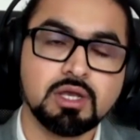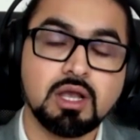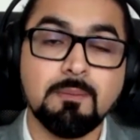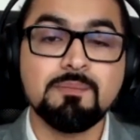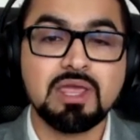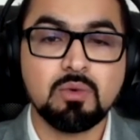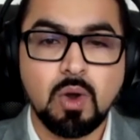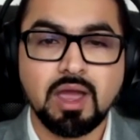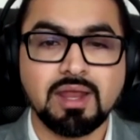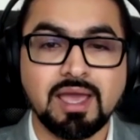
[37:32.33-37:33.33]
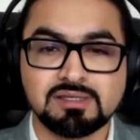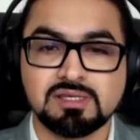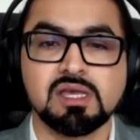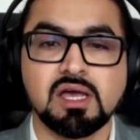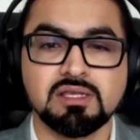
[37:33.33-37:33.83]
company-wide
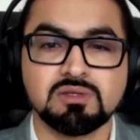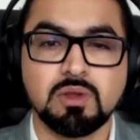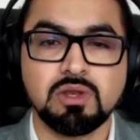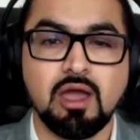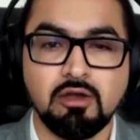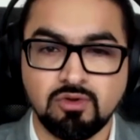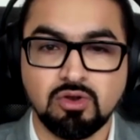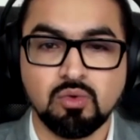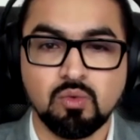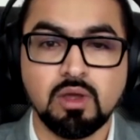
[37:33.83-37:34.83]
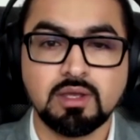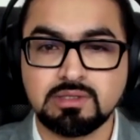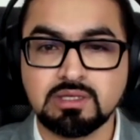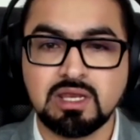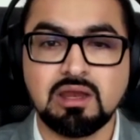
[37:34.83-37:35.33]
exercise when you have to do
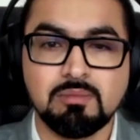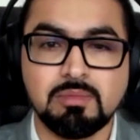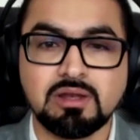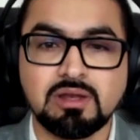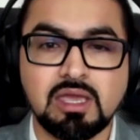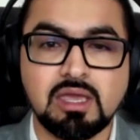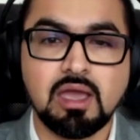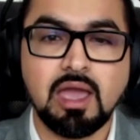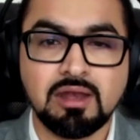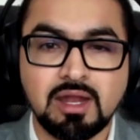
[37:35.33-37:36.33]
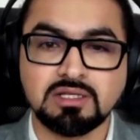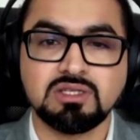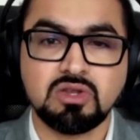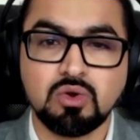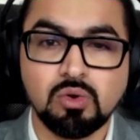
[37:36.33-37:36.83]
sustainability and net
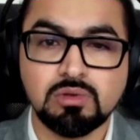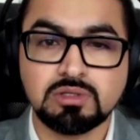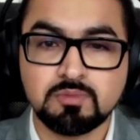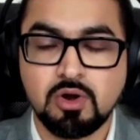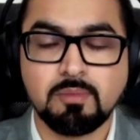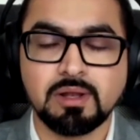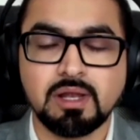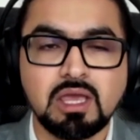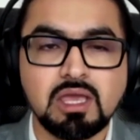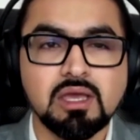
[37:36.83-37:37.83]
zero goals properly.